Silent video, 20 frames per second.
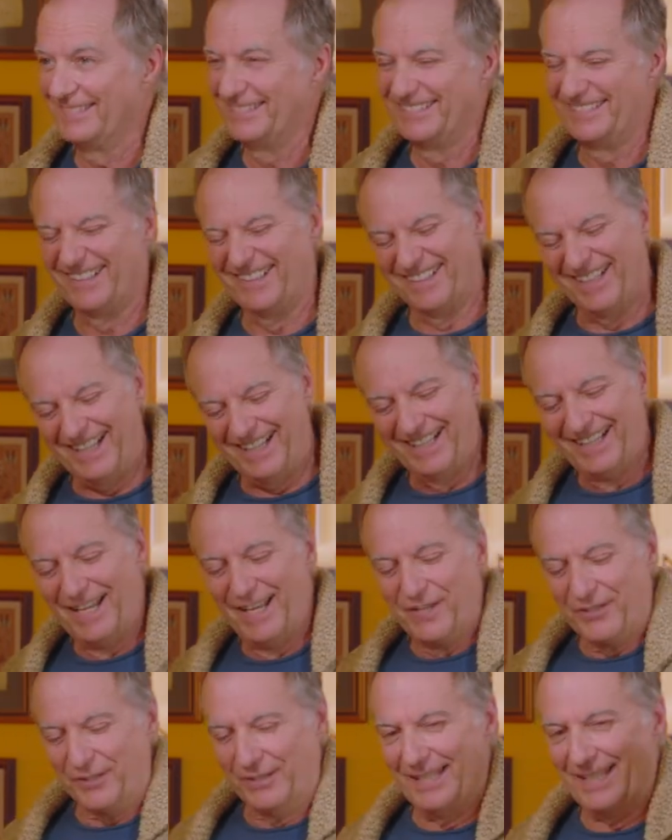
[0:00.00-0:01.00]
Great. All right?
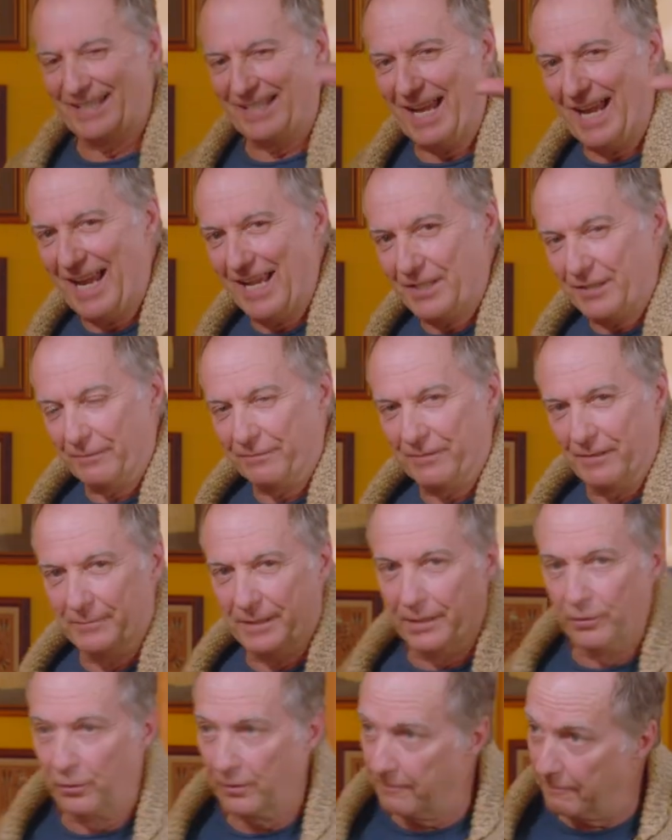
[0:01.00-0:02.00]
So these guys are from
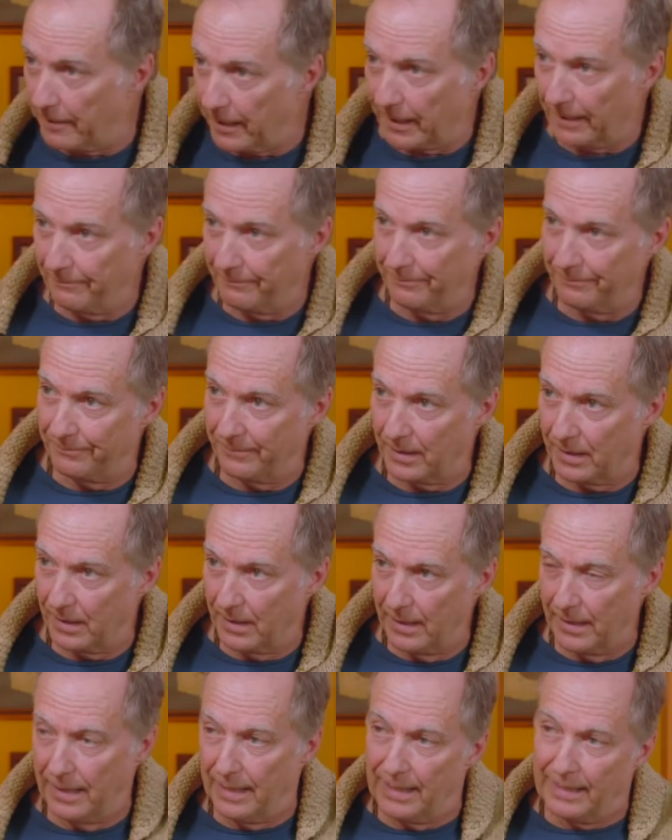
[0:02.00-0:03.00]
the North Bay.
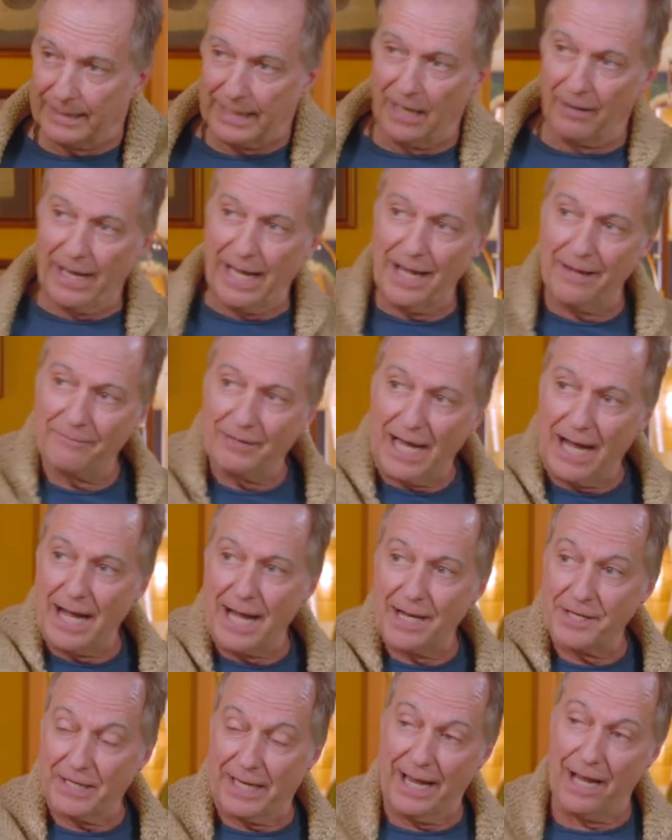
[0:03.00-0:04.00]
Now I have
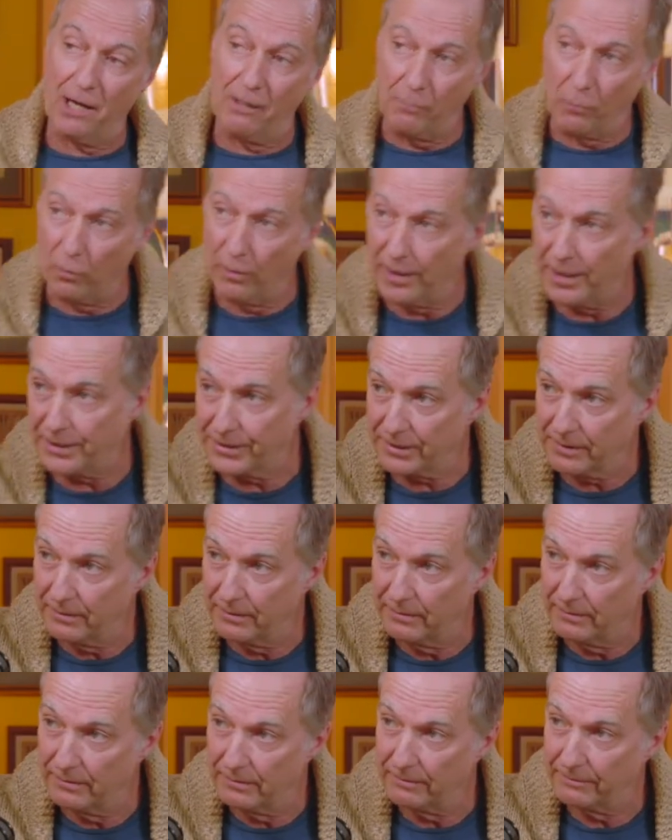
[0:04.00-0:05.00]
guys, cowboys,
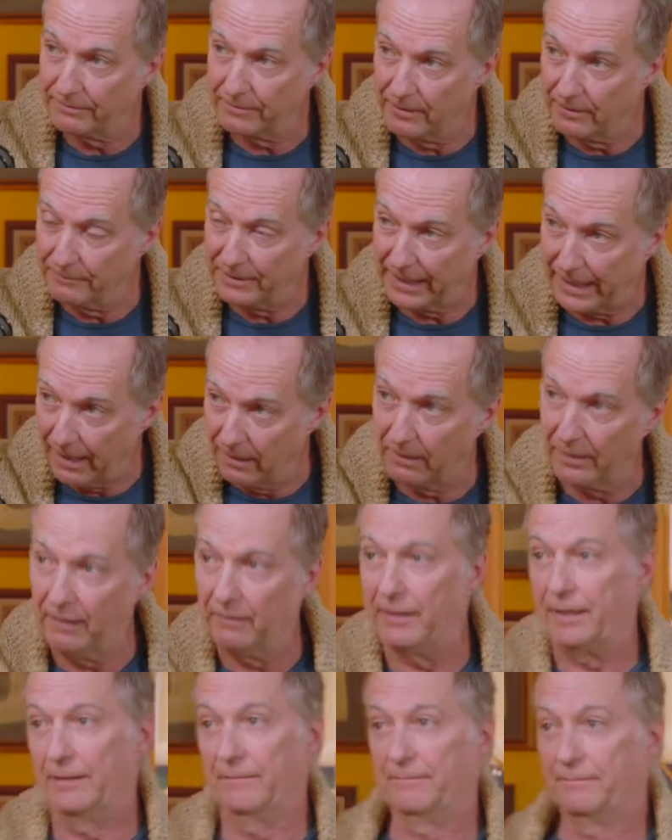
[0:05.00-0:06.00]
from the
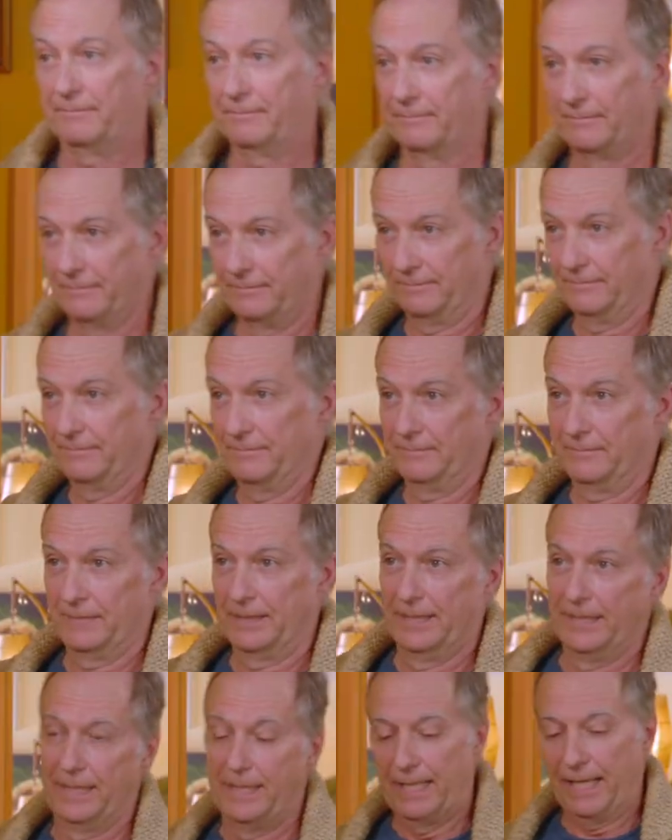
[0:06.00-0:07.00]
Calgary.
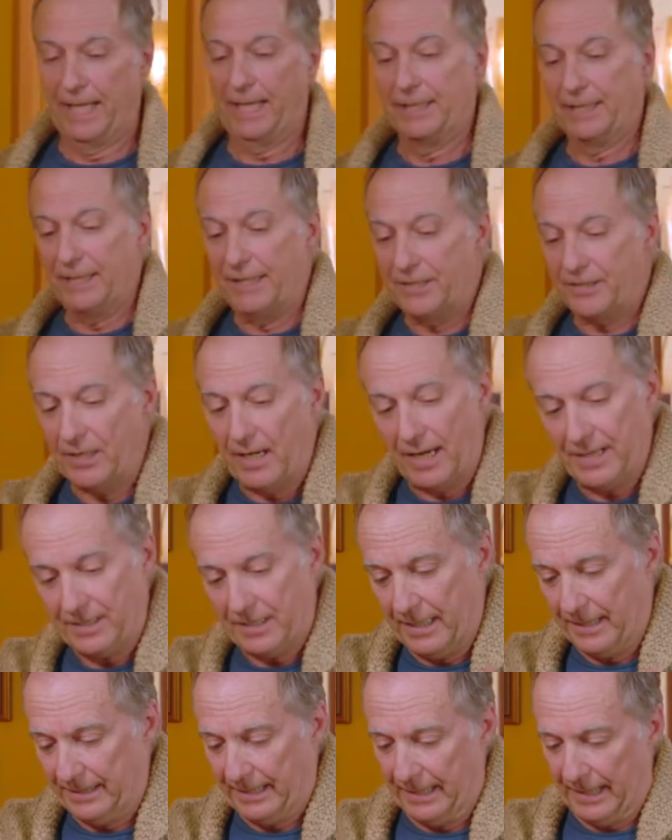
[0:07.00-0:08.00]
And these guys
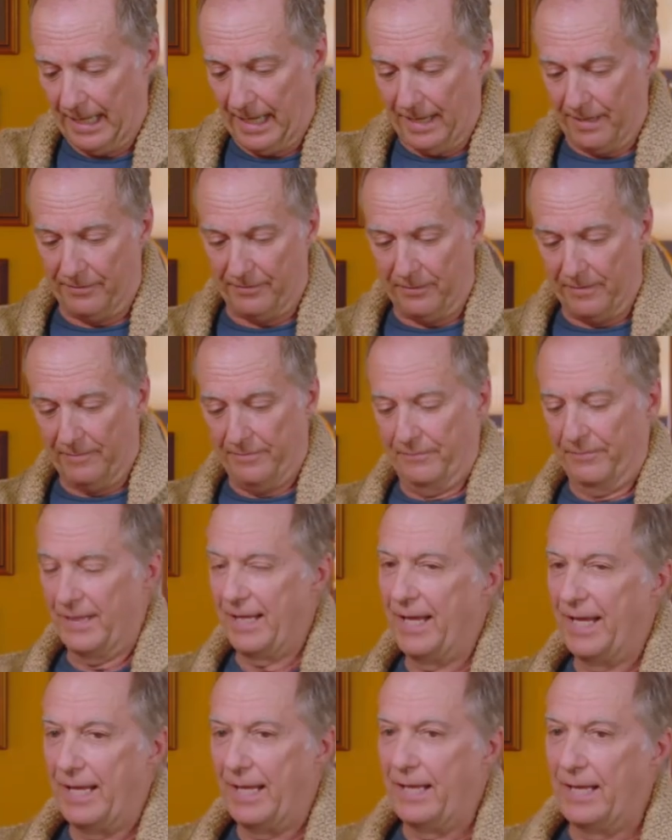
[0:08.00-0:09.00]
get together
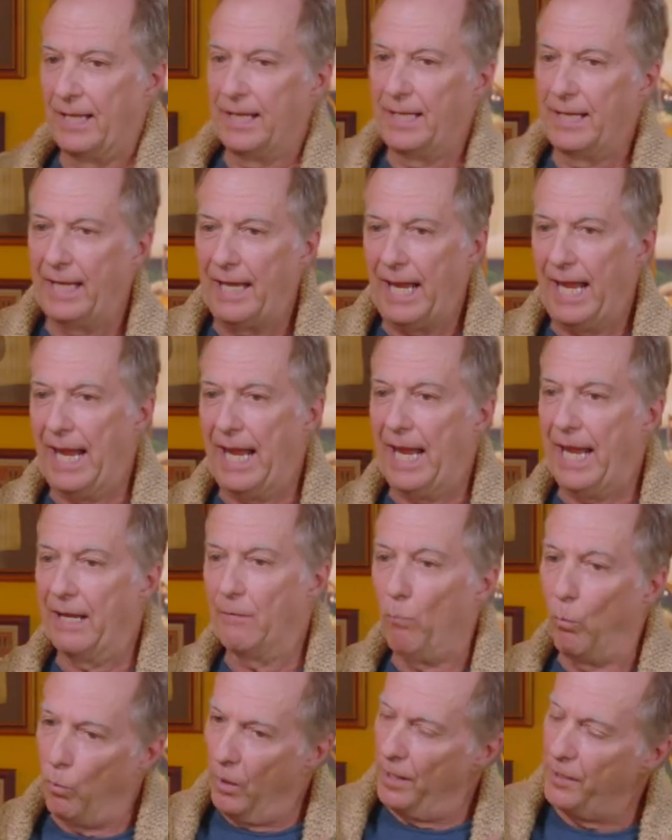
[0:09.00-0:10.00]

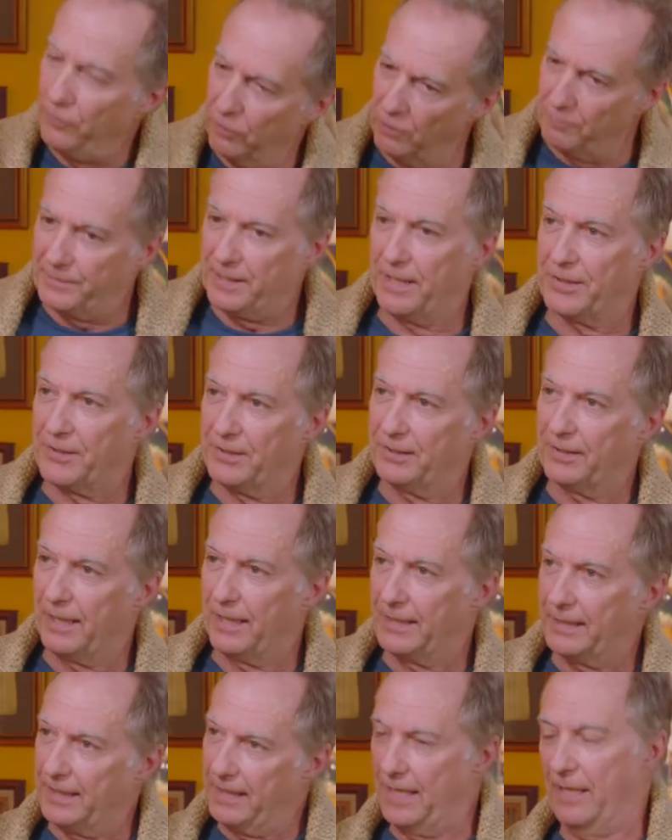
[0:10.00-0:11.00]
and one group doesn't
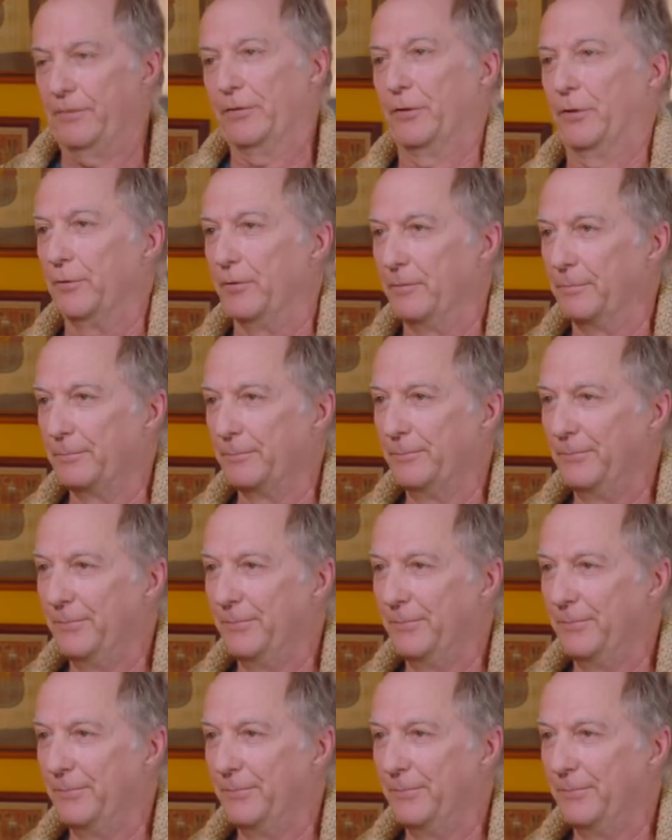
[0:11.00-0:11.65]
like the other group.